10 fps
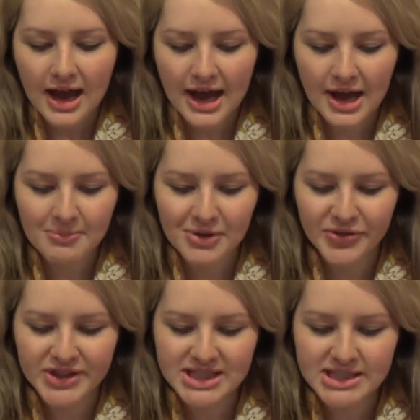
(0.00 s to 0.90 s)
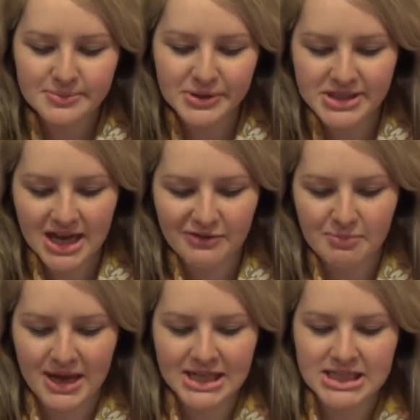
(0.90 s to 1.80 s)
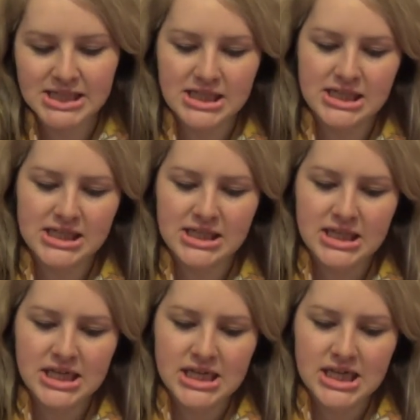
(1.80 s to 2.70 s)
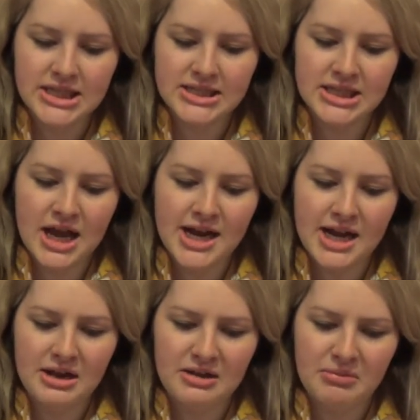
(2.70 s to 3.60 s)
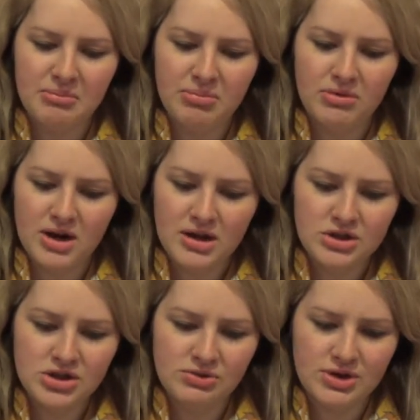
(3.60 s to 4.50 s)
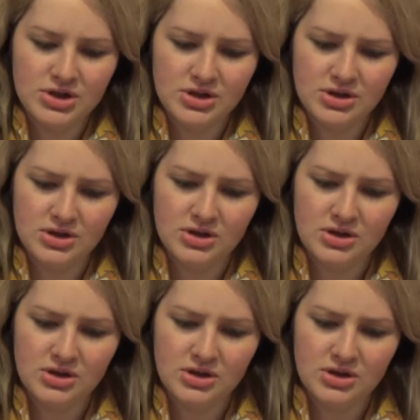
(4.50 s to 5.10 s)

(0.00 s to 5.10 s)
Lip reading: But this is supposed to have a patented exciting brush, which